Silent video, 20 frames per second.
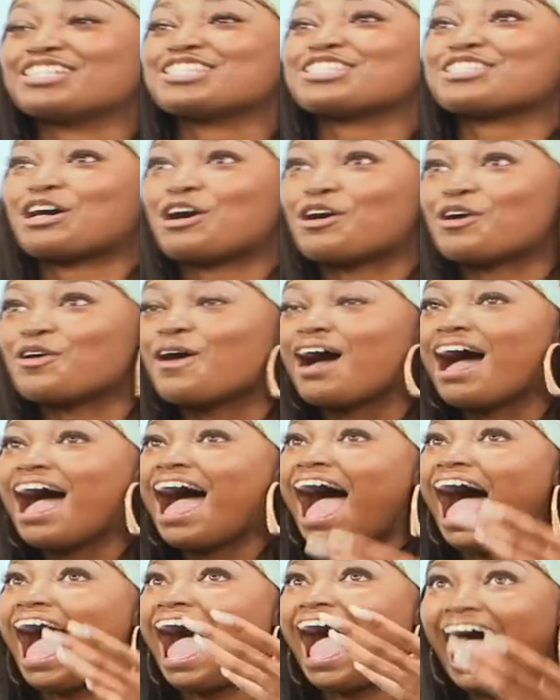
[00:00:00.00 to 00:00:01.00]
So
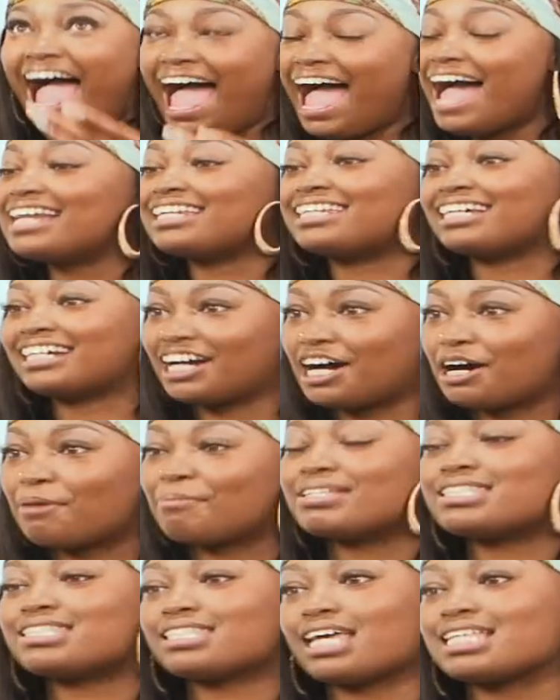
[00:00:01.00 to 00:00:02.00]
I had to
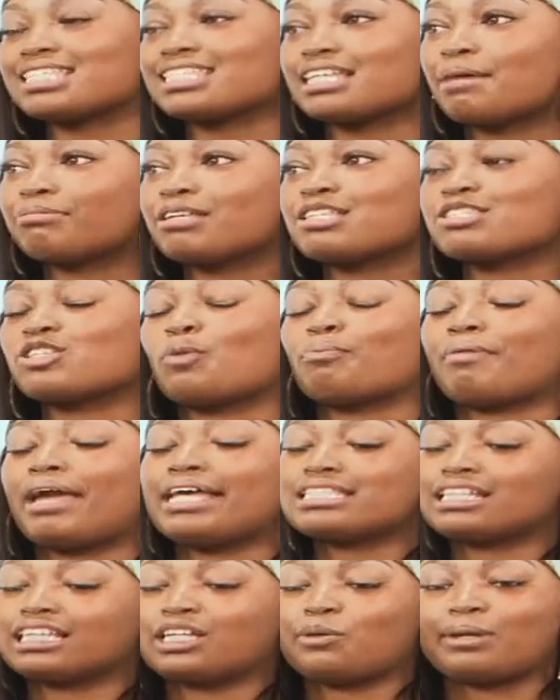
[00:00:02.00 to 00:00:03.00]
come and say something. So
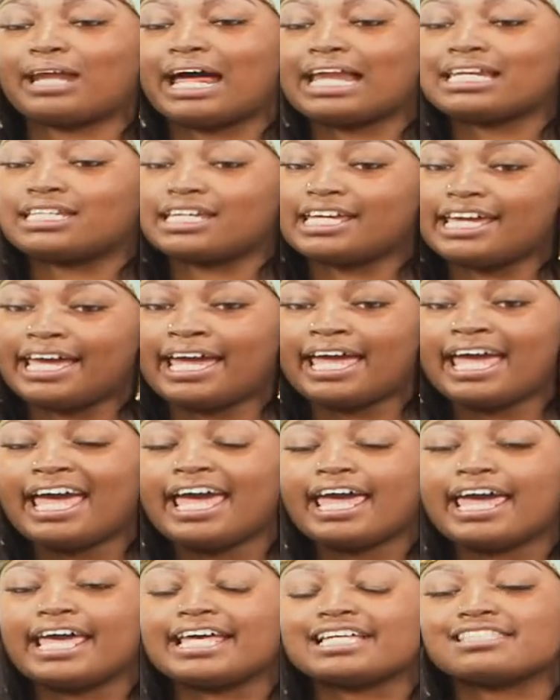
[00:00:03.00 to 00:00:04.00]
basically what I did,
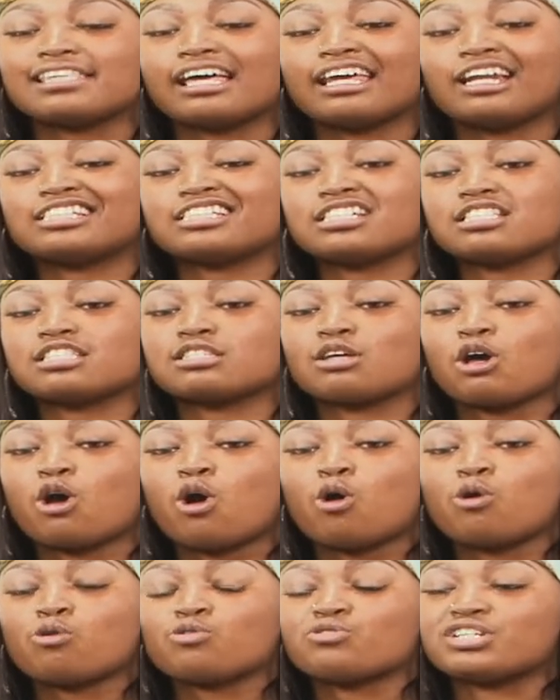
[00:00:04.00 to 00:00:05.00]
instead of just
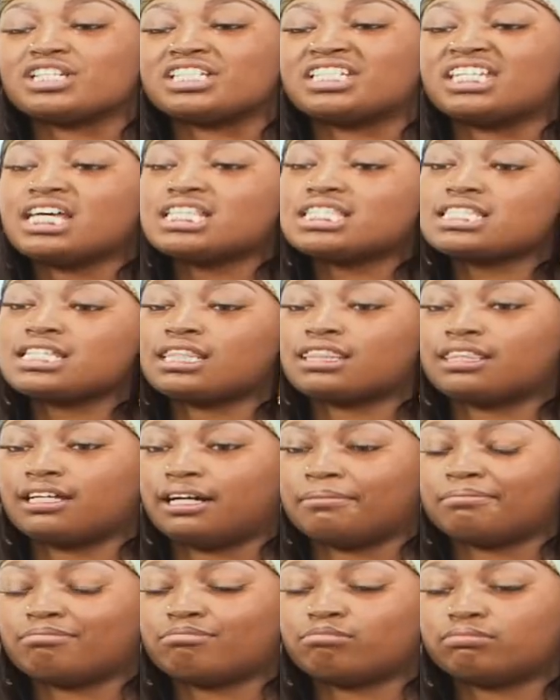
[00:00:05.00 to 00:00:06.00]
dissing
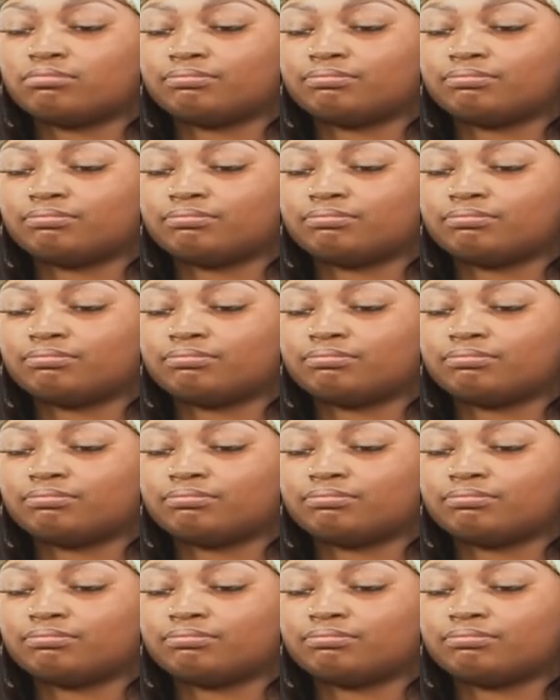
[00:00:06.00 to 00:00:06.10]
them,